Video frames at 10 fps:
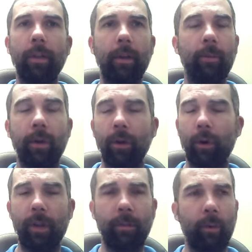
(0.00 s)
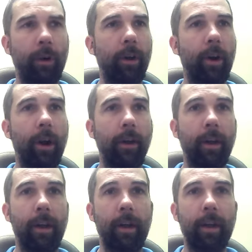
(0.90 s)
they've been, you know, they've been working on
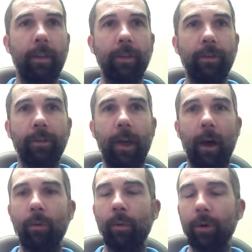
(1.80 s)
this album.